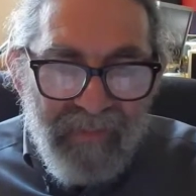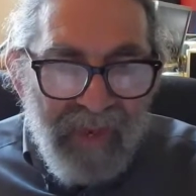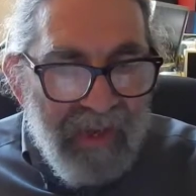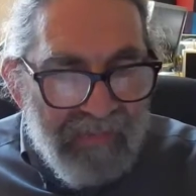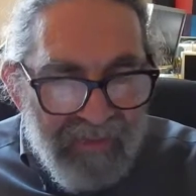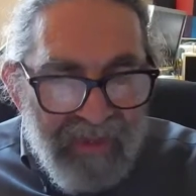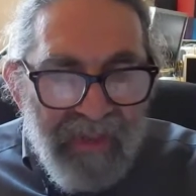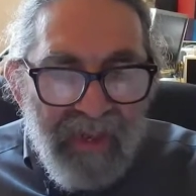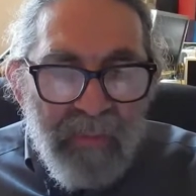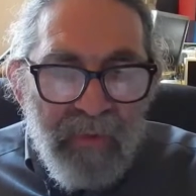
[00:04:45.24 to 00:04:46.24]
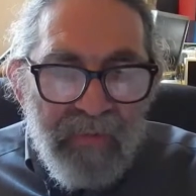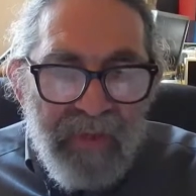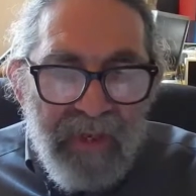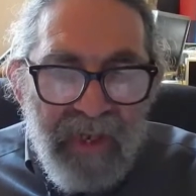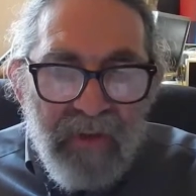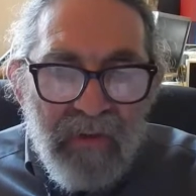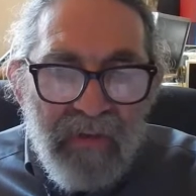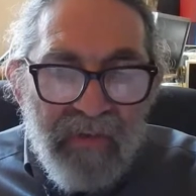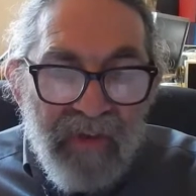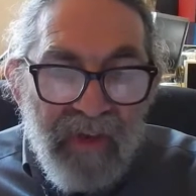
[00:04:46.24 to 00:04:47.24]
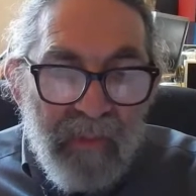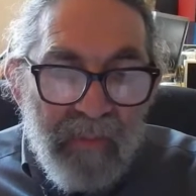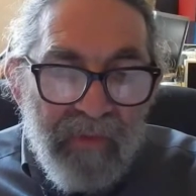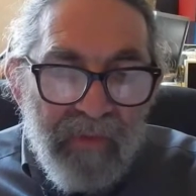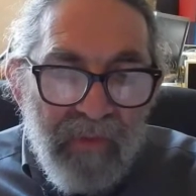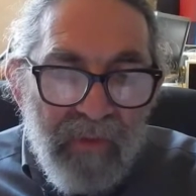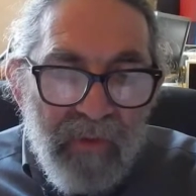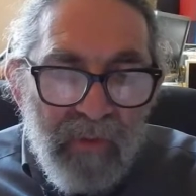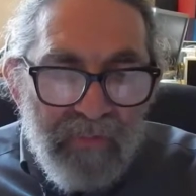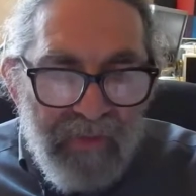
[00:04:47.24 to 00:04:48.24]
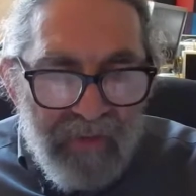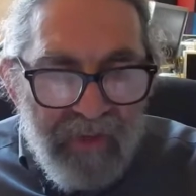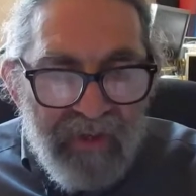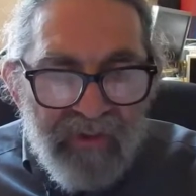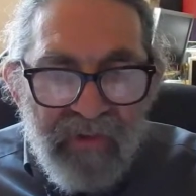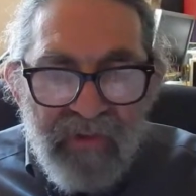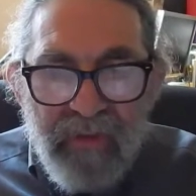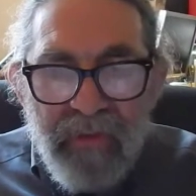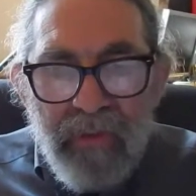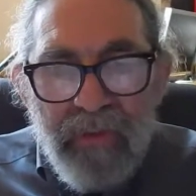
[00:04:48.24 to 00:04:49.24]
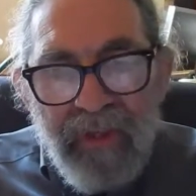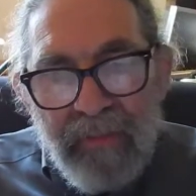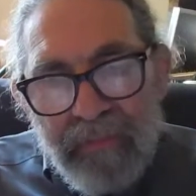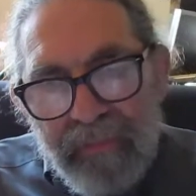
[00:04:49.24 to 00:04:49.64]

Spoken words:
I've seen that movie countless times, or variations on the theme.